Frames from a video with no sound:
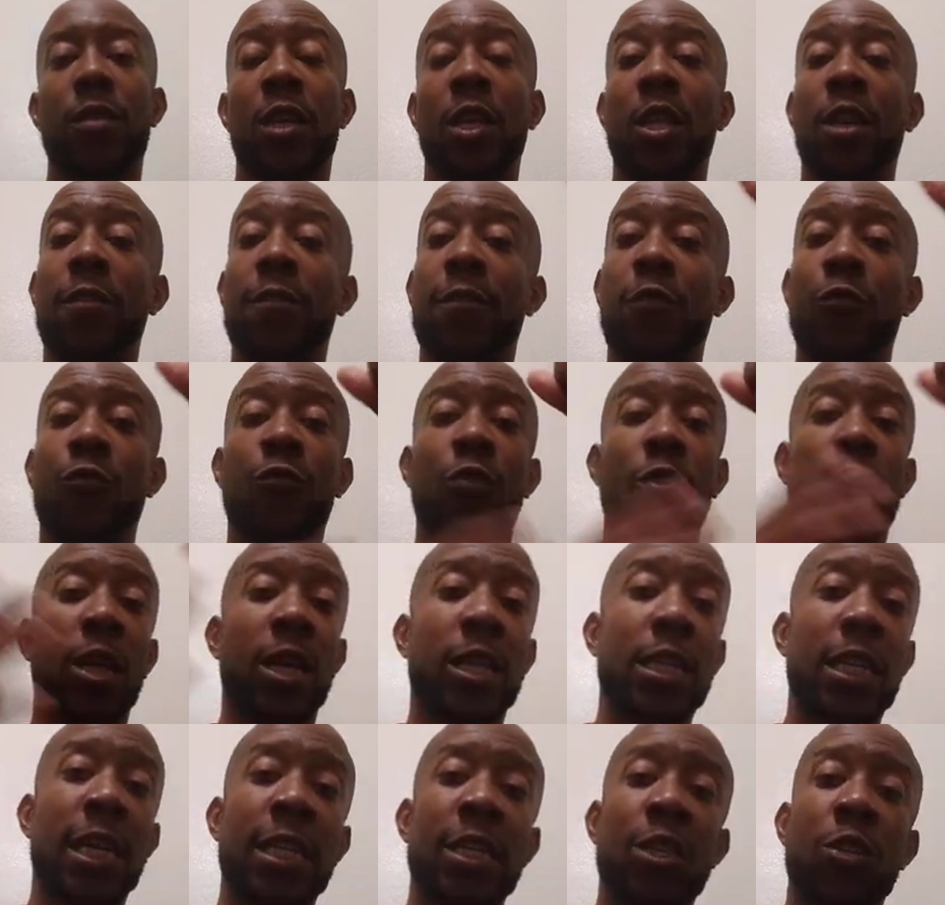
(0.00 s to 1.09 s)
And if you feel like
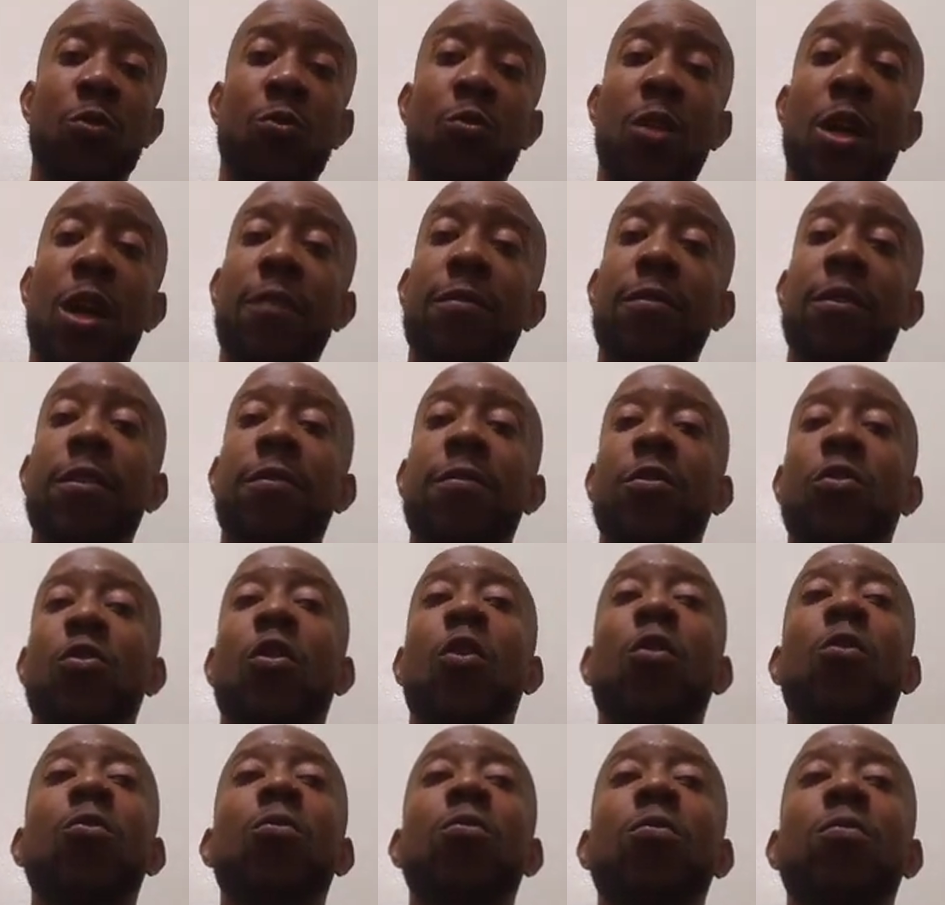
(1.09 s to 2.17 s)
that's too lofty of a
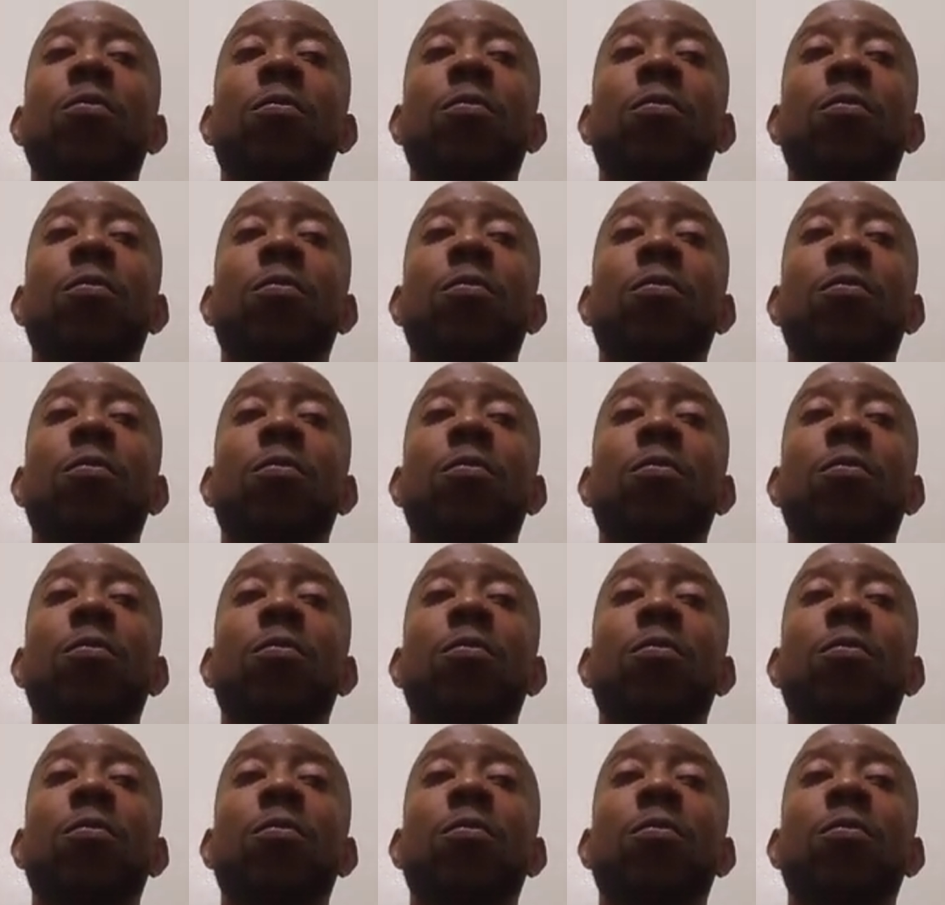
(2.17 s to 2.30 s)
goal,